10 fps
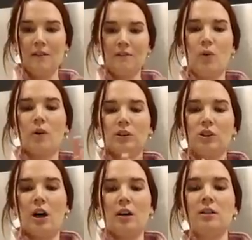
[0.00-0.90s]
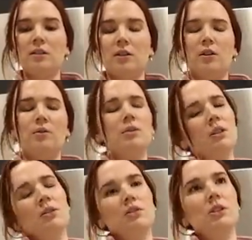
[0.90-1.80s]
four chunks, or was
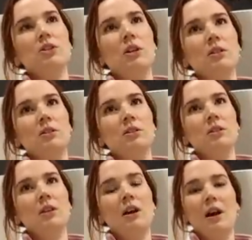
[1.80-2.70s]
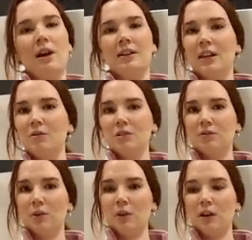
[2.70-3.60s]
it three chunks? I think it was
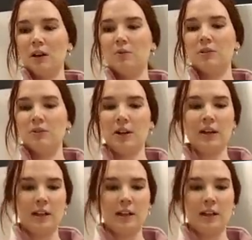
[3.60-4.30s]
four. It was very